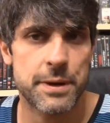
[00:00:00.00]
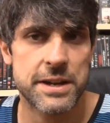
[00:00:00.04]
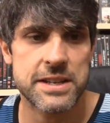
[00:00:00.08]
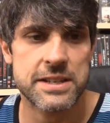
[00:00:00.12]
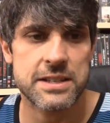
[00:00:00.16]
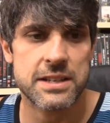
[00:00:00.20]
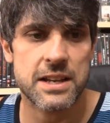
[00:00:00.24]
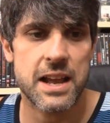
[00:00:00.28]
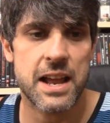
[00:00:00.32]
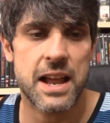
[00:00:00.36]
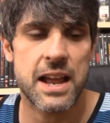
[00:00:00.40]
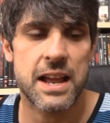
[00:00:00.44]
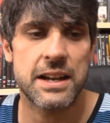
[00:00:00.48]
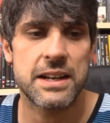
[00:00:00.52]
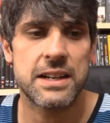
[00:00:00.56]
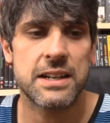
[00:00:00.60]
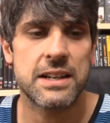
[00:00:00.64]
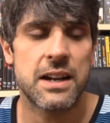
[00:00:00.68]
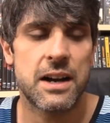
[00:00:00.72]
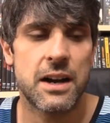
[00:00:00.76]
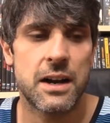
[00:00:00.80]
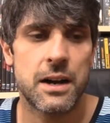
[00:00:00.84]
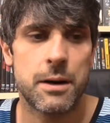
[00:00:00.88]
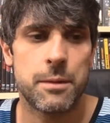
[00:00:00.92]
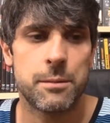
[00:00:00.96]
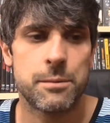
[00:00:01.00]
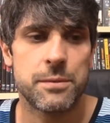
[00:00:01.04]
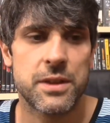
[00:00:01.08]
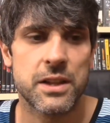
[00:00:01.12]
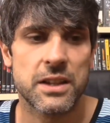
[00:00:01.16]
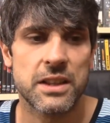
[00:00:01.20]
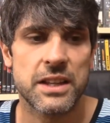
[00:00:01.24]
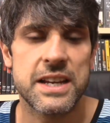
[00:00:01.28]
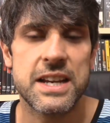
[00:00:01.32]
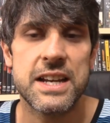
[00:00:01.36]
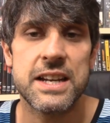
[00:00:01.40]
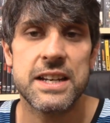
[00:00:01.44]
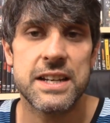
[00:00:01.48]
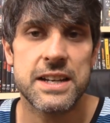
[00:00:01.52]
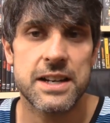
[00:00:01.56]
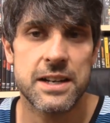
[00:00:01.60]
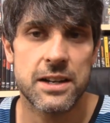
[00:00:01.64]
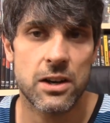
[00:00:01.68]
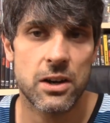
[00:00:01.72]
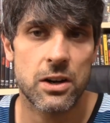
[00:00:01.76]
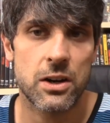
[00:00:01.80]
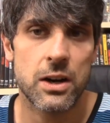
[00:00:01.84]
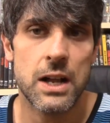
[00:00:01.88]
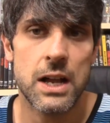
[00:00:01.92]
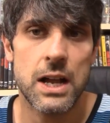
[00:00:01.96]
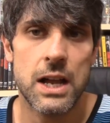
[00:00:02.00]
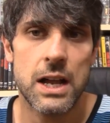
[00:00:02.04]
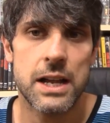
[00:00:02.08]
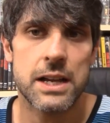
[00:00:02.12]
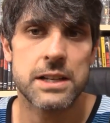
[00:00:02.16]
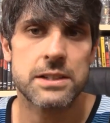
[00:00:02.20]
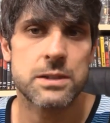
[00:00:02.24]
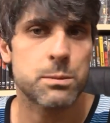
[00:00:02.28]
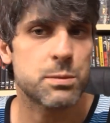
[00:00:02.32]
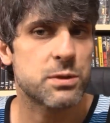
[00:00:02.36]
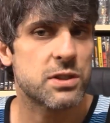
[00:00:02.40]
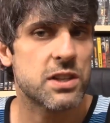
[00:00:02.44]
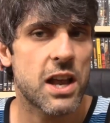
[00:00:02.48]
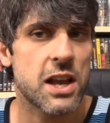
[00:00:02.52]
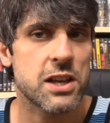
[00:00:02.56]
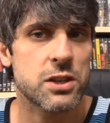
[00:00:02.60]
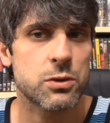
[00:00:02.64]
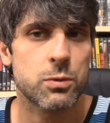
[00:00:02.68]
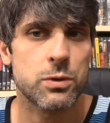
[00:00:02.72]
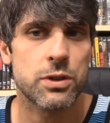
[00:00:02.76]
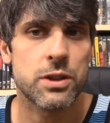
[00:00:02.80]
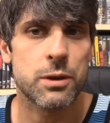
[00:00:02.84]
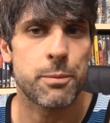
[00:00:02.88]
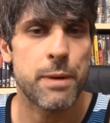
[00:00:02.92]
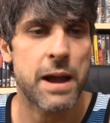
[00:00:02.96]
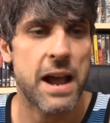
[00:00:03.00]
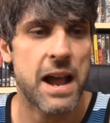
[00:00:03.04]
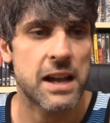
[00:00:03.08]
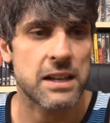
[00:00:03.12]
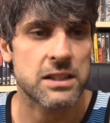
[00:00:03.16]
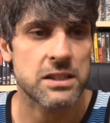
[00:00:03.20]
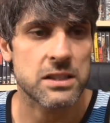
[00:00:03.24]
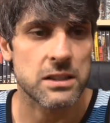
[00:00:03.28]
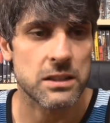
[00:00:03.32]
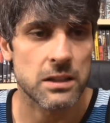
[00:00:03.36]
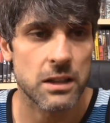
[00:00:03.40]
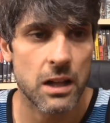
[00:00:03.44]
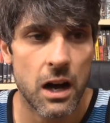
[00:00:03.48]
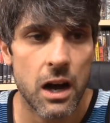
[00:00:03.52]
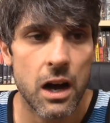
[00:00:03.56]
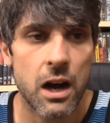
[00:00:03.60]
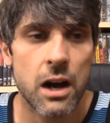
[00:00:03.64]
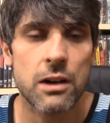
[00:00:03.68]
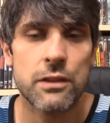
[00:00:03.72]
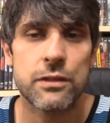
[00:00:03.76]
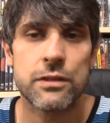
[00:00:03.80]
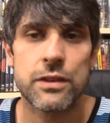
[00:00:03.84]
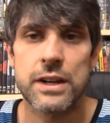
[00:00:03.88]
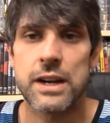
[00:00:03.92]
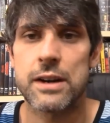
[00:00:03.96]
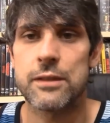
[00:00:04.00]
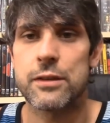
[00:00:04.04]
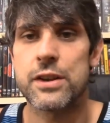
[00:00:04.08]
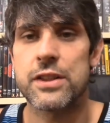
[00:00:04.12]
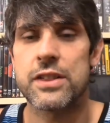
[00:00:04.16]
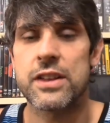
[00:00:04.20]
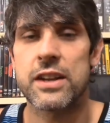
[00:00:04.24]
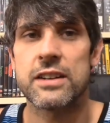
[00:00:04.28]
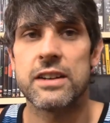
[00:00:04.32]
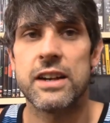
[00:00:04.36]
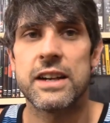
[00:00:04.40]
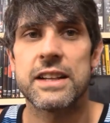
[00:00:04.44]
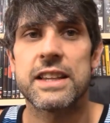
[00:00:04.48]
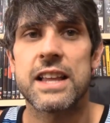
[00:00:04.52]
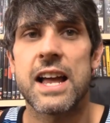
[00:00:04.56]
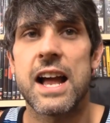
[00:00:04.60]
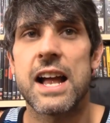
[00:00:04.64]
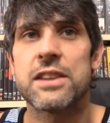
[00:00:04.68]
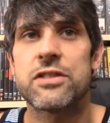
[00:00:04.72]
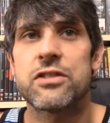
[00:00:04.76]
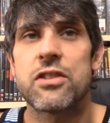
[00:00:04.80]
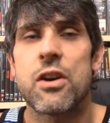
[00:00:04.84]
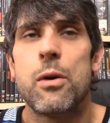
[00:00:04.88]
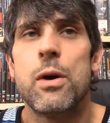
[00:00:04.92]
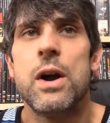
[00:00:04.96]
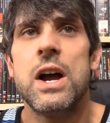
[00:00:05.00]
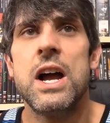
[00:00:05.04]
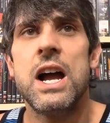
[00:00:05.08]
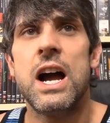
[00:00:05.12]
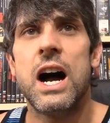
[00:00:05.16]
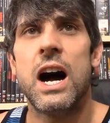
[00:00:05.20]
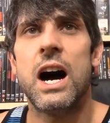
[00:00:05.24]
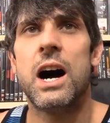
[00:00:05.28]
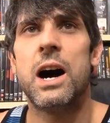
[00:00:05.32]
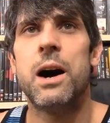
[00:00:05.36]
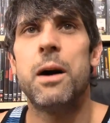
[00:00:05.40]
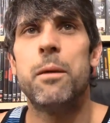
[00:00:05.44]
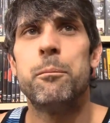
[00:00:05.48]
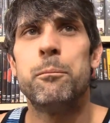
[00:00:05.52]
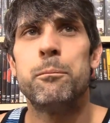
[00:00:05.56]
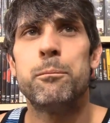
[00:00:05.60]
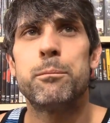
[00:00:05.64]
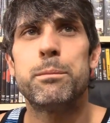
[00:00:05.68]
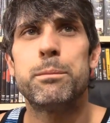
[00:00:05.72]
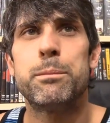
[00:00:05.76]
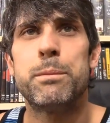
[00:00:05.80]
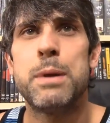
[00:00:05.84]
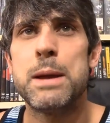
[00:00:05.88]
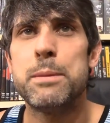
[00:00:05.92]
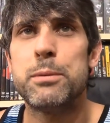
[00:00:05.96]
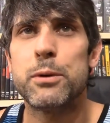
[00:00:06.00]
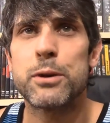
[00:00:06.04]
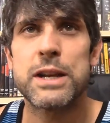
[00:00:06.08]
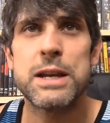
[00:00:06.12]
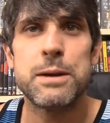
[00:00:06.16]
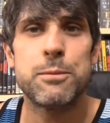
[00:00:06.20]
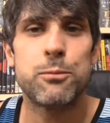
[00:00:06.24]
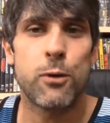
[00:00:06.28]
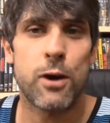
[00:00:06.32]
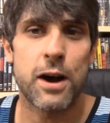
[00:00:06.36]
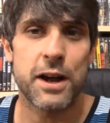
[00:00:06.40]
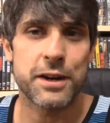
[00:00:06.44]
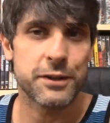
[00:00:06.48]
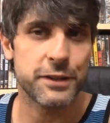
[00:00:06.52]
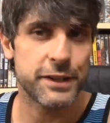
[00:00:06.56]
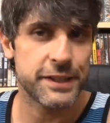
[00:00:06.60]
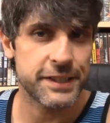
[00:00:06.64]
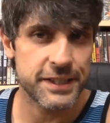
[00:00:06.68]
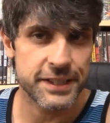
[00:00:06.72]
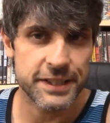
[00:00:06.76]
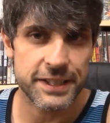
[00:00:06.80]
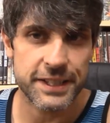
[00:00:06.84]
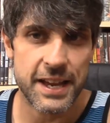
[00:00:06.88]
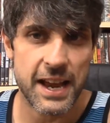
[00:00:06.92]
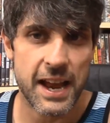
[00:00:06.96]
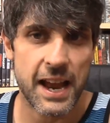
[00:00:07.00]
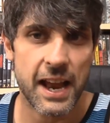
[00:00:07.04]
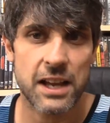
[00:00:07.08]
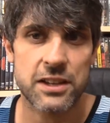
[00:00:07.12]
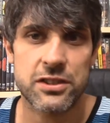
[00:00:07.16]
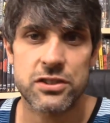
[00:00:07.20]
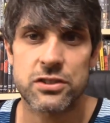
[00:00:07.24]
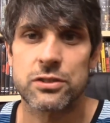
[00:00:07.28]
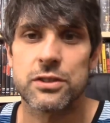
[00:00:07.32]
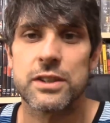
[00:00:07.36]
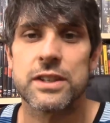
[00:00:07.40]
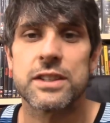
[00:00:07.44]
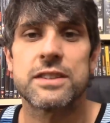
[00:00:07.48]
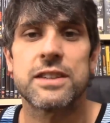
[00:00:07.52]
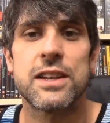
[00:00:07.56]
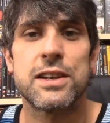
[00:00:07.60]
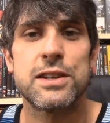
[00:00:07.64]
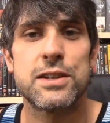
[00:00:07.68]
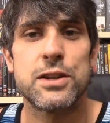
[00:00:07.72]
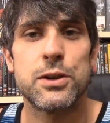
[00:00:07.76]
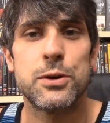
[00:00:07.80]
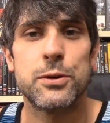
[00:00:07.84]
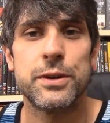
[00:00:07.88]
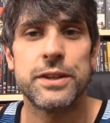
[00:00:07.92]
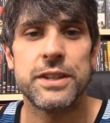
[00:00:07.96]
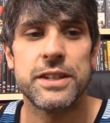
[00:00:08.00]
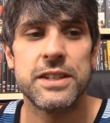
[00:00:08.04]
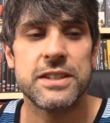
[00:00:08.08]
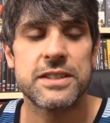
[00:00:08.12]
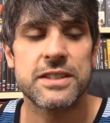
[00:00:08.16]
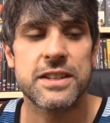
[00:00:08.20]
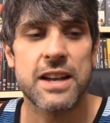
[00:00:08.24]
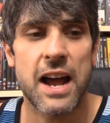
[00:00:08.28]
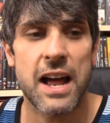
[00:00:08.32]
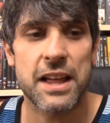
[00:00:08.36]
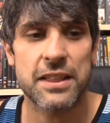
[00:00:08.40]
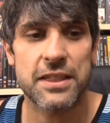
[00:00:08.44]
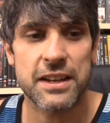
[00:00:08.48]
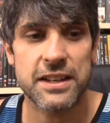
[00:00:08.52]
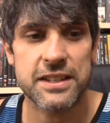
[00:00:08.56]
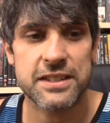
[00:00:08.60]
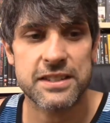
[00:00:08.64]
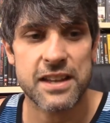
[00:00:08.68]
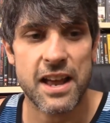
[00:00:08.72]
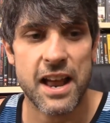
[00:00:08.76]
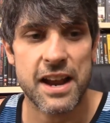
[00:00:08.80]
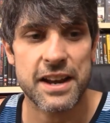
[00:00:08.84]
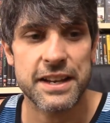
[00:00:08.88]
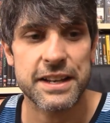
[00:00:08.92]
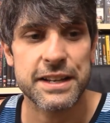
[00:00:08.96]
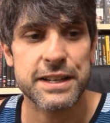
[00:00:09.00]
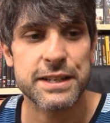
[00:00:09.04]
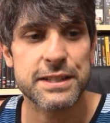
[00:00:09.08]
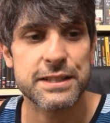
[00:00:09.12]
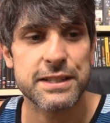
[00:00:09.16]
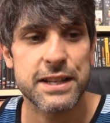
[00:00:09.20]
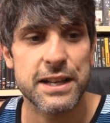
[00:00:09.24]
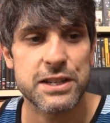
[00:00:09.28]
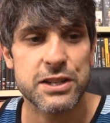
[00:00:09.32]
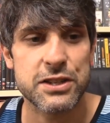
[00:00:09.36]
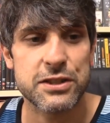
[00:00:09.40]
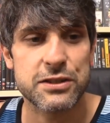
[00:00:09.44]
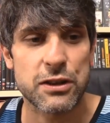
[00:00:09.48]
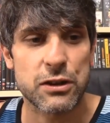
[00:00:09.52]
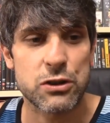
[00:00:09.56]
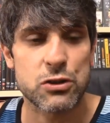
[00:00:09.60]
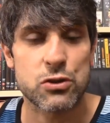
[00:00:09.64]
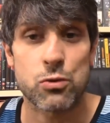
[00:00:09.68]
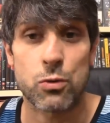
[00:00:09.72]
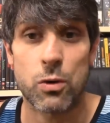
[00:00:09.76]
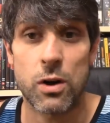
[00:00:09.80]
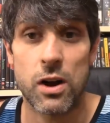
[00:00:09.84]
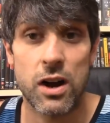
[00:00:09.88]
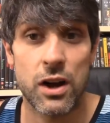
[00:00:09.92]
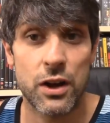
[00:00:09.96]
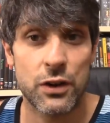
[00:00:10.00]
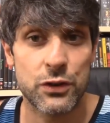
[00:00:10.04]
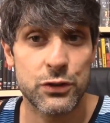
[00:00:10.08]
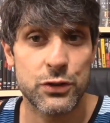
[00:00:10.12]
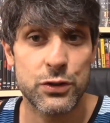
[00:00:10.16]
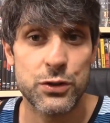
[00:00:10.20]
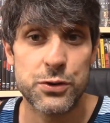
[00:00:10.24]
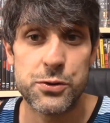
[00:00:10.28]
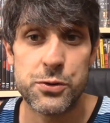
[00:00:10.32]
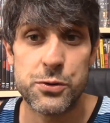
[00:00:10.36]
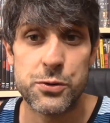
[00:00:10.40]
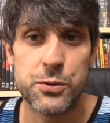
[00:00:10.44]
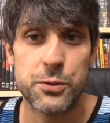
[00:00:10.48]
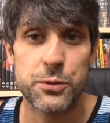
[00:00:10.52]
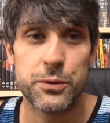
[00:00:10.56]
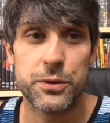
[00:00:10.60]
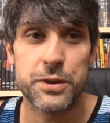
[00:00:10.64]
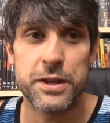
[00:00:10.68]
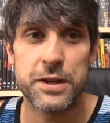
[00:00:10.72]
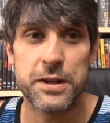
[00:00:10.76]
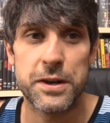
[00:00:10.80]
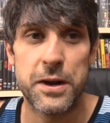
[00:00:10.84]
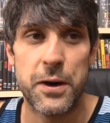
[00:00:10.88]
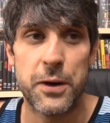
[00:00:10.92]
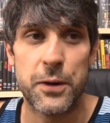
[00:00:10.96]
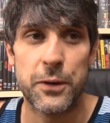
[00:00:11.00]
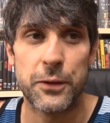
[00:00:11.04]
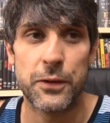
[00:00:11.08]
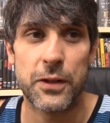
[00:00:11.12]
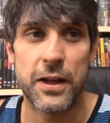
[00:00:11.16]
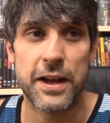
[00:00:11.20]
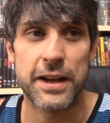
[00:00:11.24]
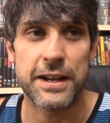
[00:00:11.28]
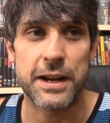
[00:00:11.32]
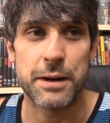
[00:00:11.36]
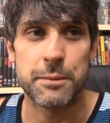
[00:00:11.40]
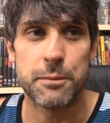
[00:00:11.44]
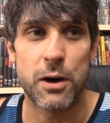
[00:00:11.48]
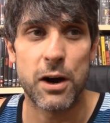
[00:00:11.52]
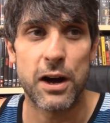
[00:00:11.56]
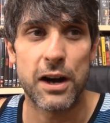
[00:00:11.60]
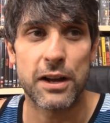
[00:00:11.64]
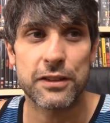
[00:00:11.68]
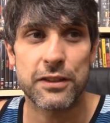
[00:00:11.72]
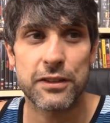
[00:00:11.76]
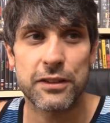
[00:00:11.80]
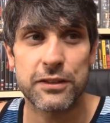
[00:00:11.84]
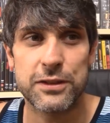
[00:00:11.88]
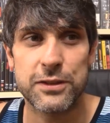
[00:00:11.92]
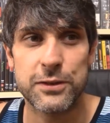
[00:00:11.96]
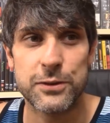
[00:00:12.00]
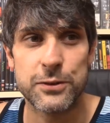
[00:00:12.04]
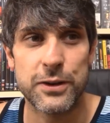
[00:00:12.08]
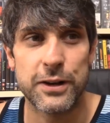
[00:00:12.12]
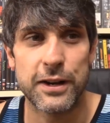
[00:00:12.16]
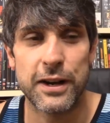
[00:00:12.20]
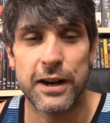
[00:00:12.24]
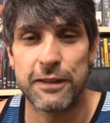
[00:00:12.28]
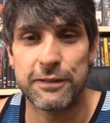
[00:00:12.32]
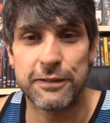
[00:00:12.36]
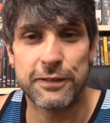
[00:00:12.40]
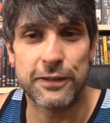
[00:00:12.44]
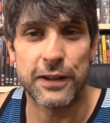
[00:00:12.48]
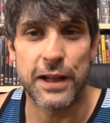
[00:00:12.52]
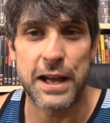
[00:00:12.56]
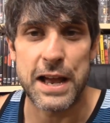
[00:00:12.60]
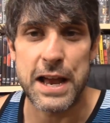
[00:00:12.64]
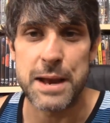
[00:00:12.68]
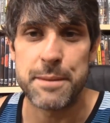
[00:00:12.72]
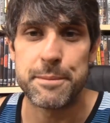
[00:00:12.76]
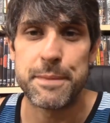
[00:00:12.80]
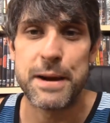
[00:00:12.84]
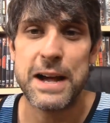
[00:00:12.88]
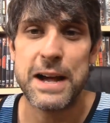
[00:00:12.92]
it and um, the lead here is obsessed with a past love and everything like that so um, people keep wandering to the castle as they do in these gothic settings. They just are drawn to, you know, like a moth to a, a flame.